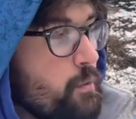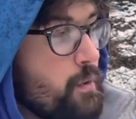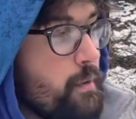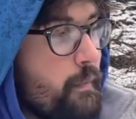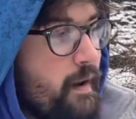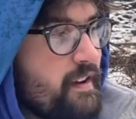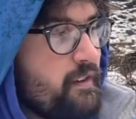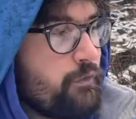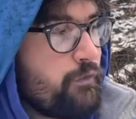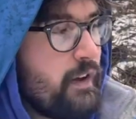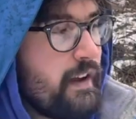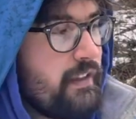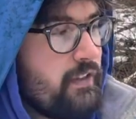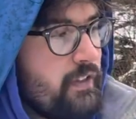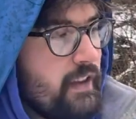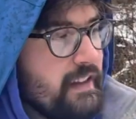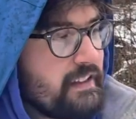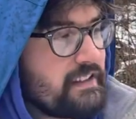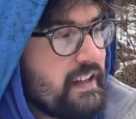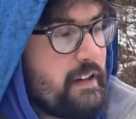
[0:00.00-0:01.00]
might find
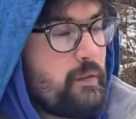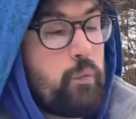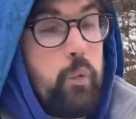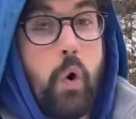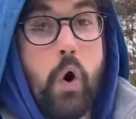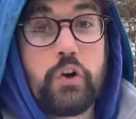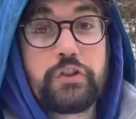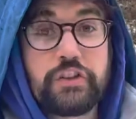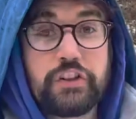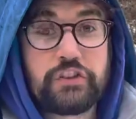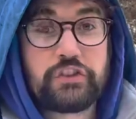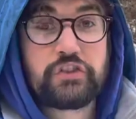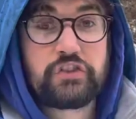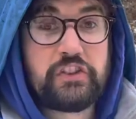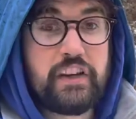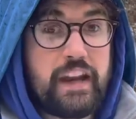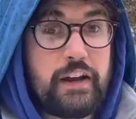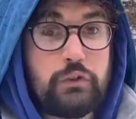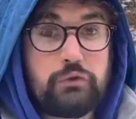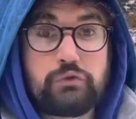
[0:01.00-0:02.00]
things like water
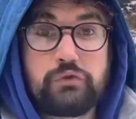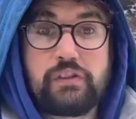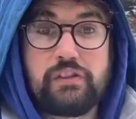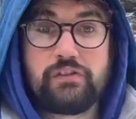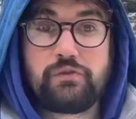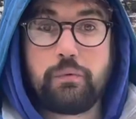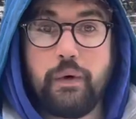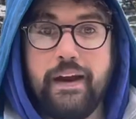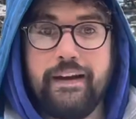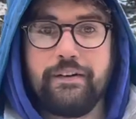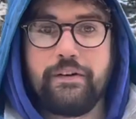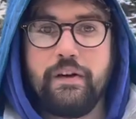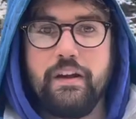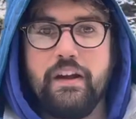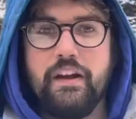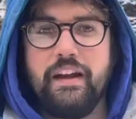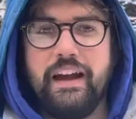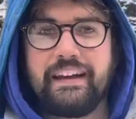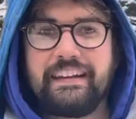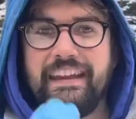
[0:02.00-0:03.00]
snails as well.
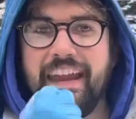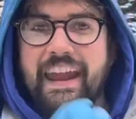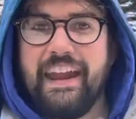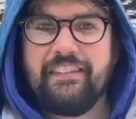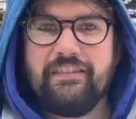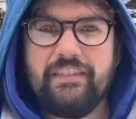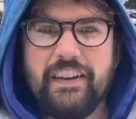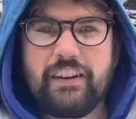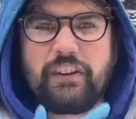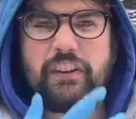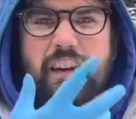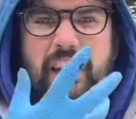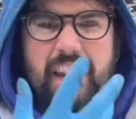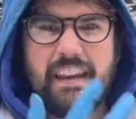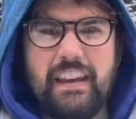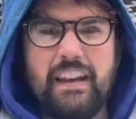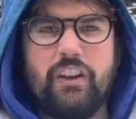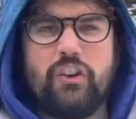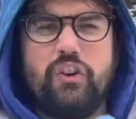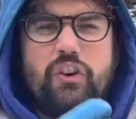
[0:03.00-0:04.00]
Again, they're going to
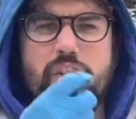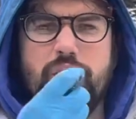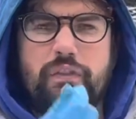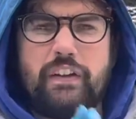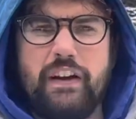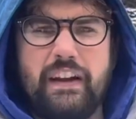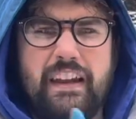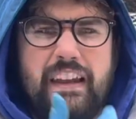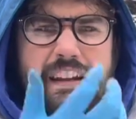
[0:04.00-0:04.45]
eat a lot of the kind of